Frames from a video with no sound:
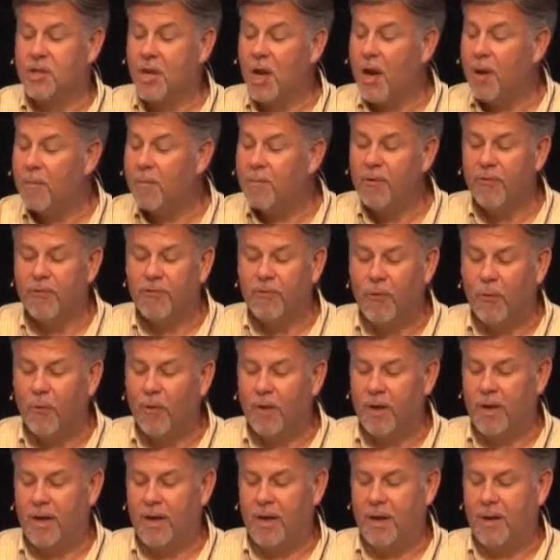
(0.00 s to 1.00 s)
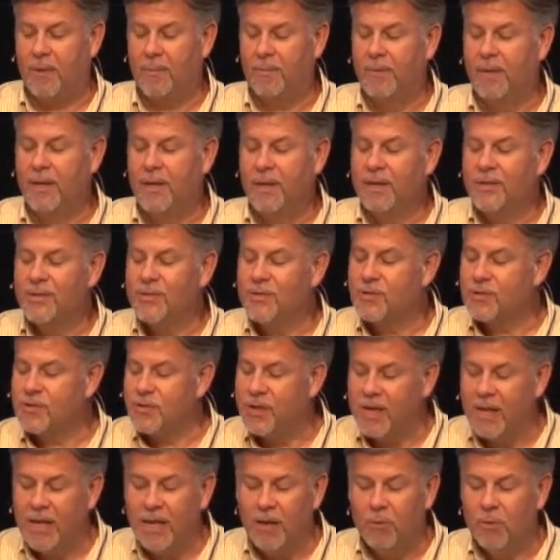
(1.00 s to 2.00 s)
Come before him
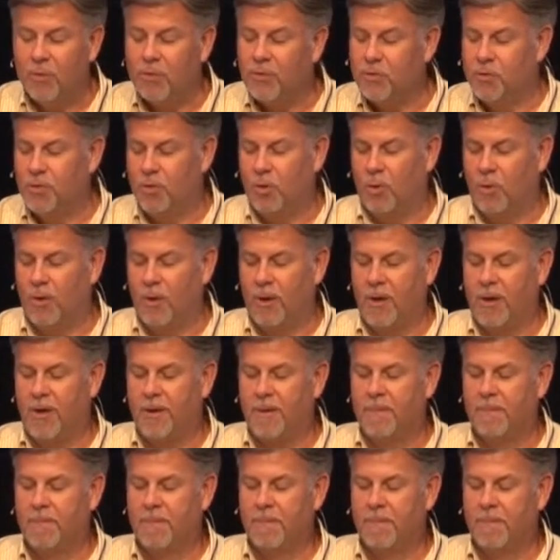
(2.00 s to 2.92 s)
singing with joy.